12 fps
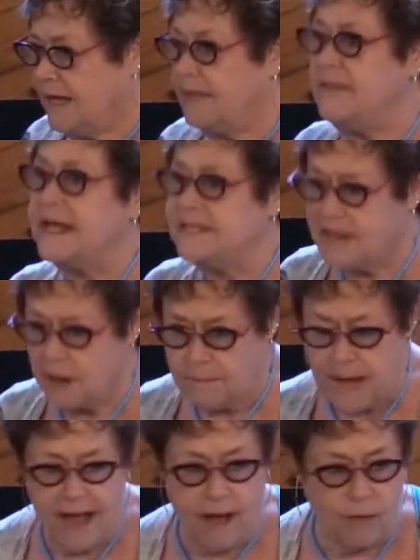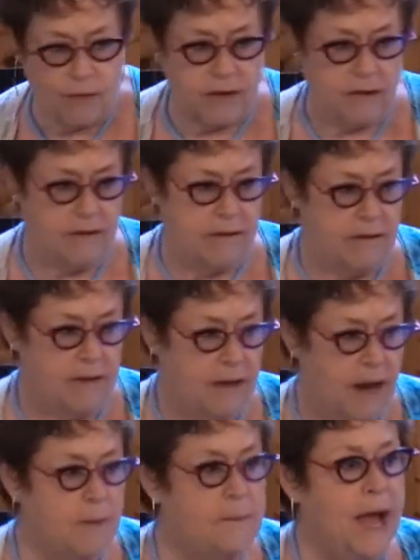And that's our power.
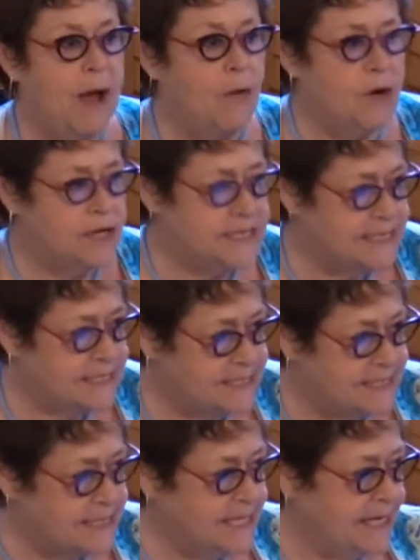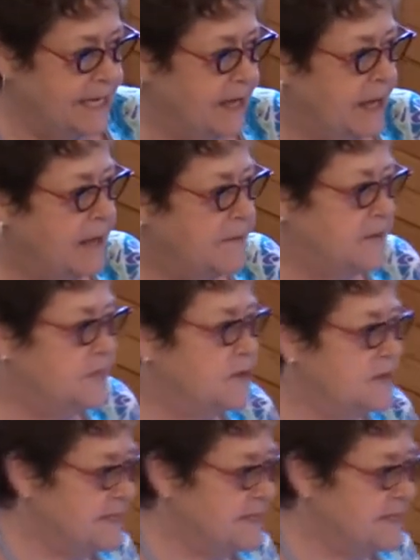Our power is to see that there is